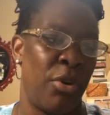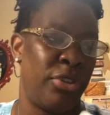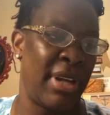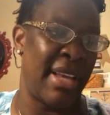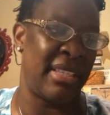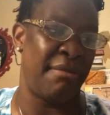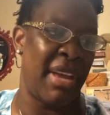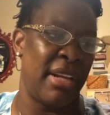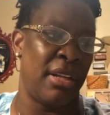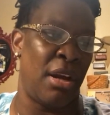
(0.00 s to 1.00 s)
when we talk
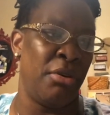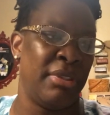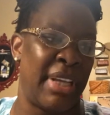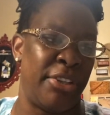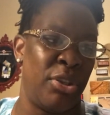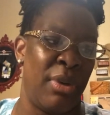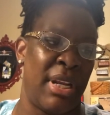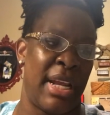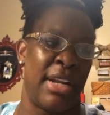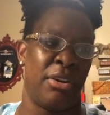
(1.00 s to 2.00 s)
about late
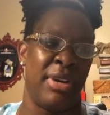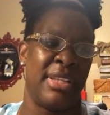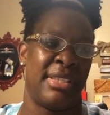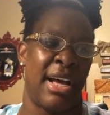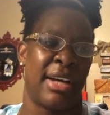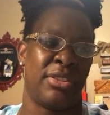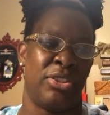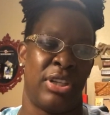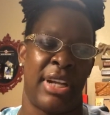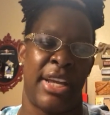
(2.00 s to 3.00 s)
decelerations, I want you guys to
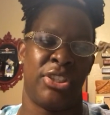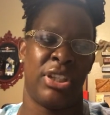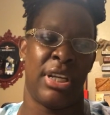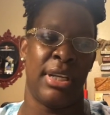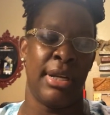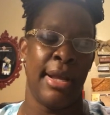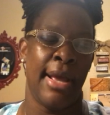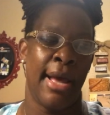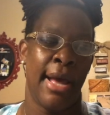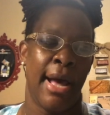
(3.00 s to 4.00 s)
make note that you would
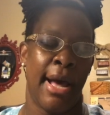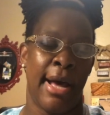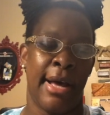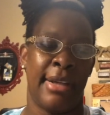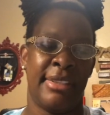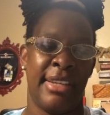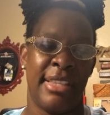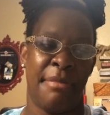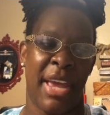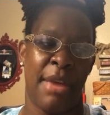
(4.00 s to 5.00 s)
increase the
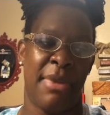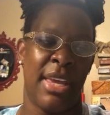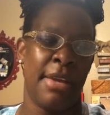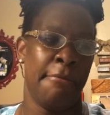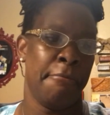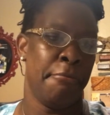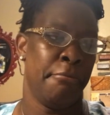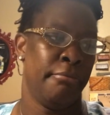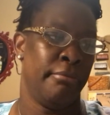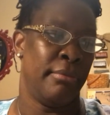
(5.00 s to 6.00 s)
oxygenation
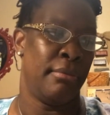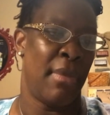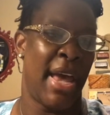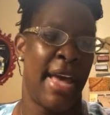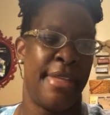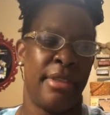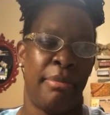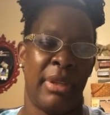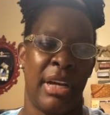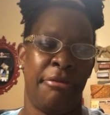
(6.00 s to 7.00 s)
uh, to the
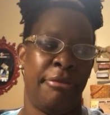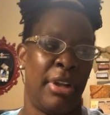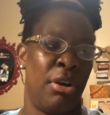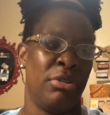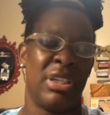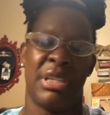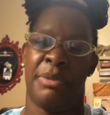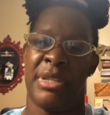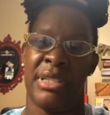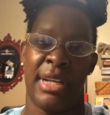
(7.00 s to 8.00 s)
baby
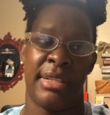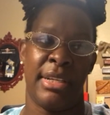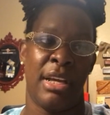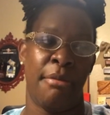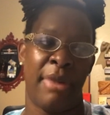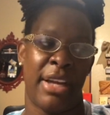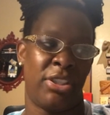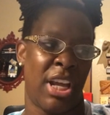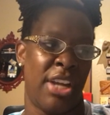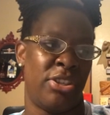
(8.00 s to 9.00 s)
and the
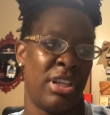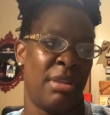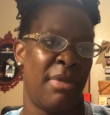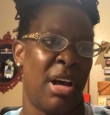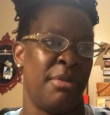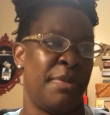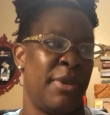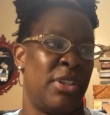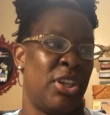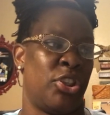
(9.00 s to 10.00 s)
blood flow to the
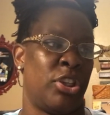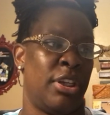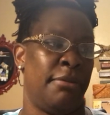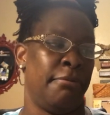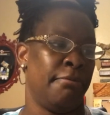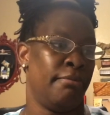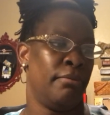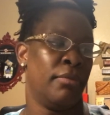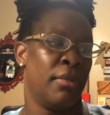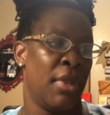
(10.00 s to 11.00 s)
placenta by
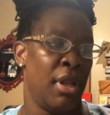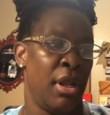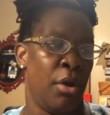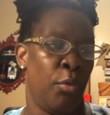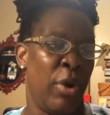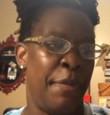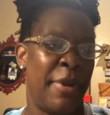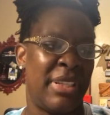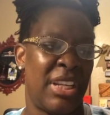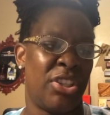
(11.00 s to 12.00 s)
changing the mom's
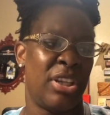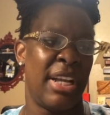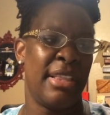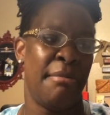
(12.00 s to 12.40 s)
position.